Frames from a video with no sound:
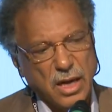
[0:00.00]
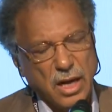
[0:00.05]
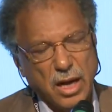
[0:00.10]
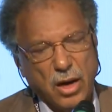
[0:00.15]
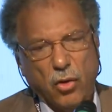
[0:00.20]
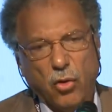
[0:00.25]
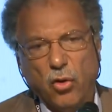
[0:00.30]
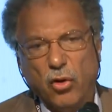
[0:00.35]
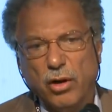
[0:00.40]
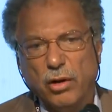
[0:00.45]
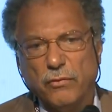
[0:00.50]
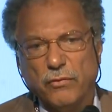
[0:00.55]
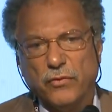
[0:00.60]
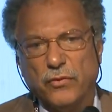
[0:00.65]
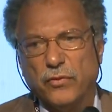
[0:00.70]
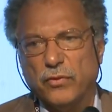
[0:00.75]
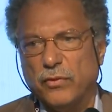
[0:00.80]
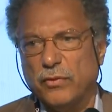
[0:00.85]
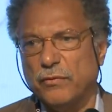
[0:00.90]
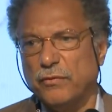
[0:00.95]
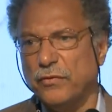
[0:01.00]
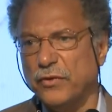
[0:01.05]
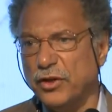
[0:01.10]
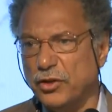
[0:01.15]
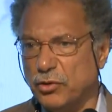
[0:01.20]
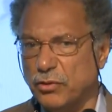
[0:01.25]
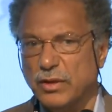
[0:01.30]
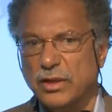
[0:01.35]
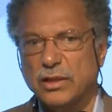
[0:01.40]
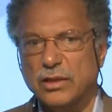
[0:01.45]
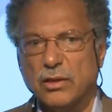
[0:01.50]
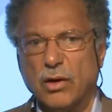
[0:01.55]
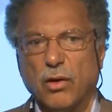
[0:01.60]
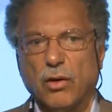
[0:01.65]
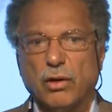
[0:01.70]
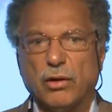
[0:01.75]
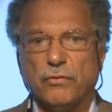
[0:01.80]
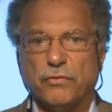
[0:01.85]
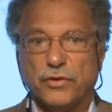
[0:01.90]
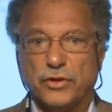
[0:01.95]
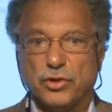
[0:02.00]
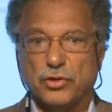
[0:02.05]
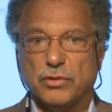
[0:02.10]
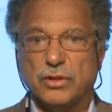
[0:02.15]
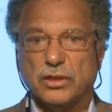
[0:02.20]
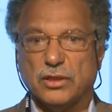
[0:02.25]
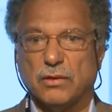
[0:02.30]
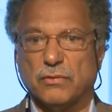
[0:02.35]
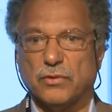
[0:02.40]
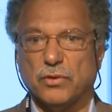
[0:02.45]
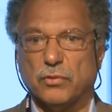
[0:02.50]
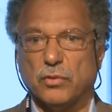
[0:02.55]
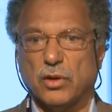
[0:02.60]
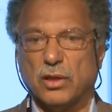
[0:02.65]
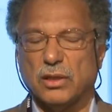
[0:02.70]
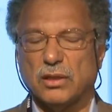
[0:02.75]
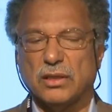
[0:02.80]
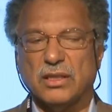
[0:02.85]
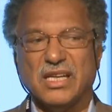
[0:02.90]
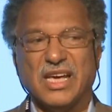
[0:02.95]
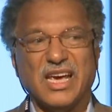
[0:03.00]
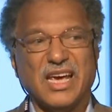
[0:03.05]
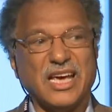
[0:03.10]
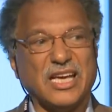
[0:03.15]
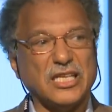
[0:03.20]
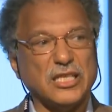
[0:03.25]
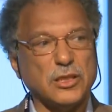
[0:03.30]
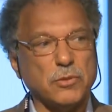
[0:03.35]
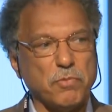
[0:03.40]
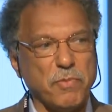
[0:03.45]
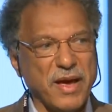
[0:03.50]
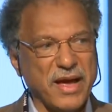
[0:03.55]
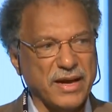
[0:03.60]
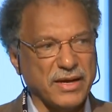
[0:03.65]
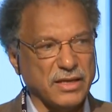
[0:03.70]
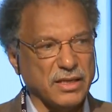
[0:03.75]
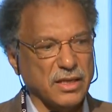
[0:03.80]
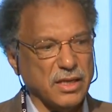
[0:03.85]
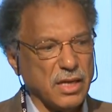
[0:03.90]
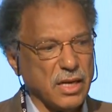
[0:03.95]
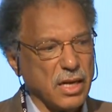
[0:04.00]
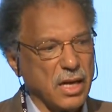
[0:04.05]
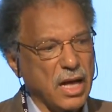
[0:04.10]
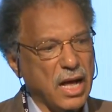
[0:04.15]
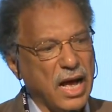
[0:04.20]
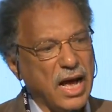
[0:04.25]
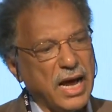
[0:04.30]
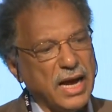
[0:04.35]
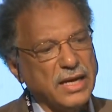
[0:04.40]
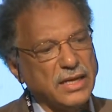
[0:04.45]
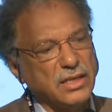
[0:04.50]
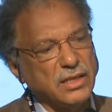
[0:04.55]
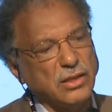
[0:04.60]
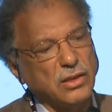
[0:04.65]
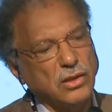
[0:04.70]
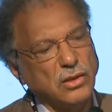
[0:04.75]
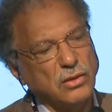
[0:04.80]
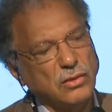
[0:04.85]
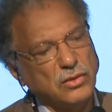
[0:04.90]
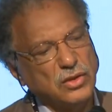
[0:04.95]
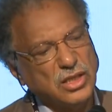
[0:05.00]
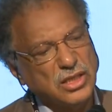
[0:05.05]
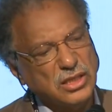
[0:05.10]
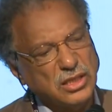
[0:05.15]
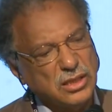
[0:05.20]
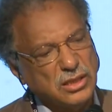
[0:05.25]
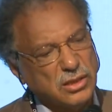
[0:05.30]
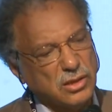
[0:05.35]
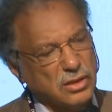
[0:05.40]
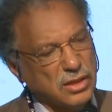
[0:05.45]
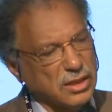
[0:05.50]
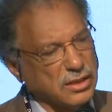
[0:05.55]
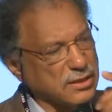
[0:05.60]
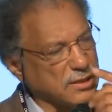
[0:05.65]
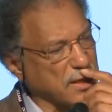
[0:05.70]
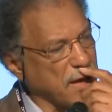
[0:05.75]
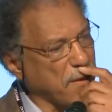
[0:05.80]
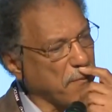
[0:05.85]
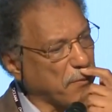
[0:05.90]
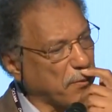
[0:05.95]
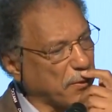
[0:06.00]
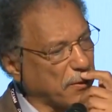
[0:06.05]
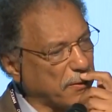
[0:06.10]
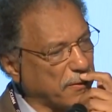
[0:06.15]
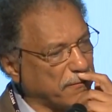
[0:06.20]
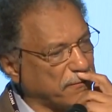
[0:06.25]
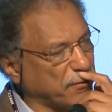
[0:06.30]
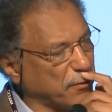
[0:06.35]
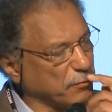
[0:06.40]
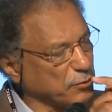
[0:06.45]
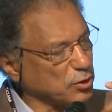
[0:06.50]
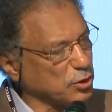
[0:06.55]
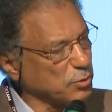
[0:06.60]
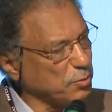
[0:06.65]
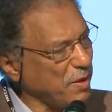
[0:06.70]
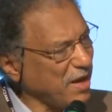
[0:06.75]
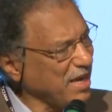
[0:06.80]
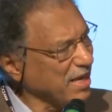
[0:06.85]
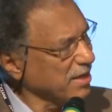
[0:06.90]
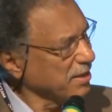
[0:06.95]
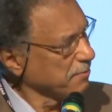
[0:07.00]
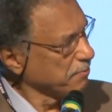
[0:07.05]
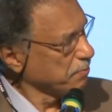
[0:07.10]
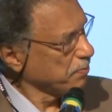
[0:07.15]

All the fisheries of the world, they expand. And this is an example from Spain.